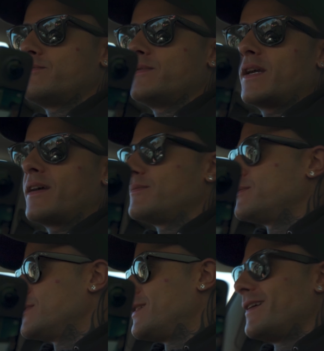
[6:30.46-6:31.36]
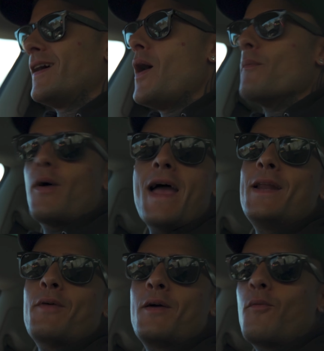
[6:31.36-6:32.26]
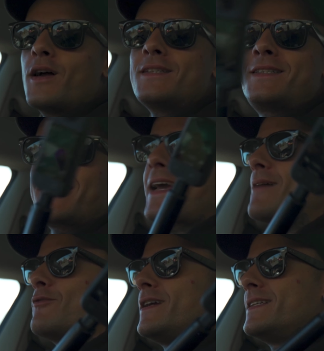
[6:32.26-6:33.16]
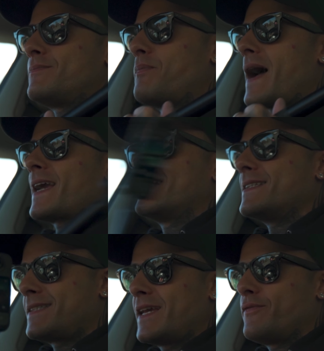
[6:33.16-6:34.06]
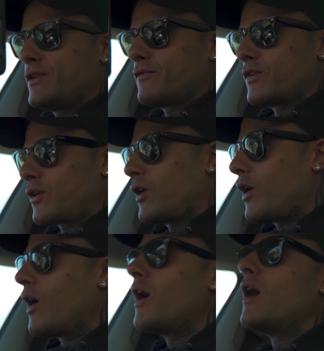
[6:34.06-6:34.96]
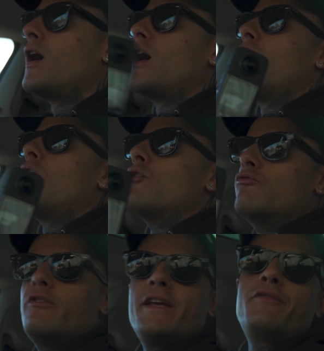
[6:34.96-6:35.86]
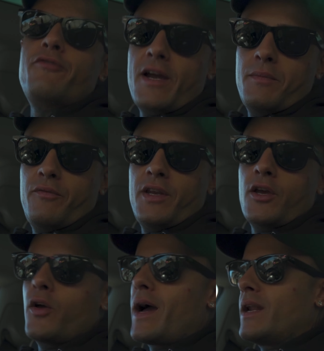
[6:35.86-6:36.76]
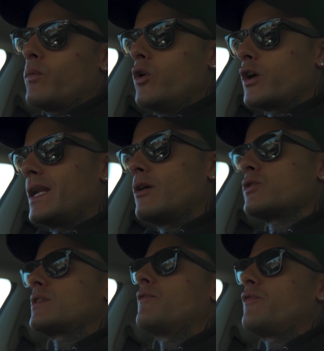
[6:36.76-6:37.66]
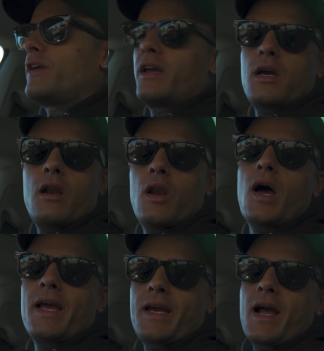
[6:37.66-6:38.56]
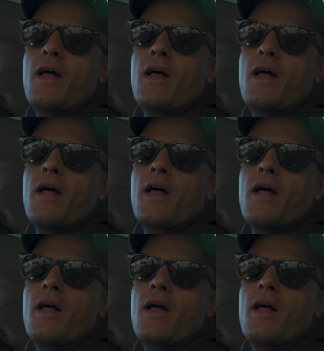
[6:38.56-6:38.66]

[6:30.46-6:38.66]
yeah. But anyway, once the camera is back in the safety of the car, reframe the video and it will look a little something like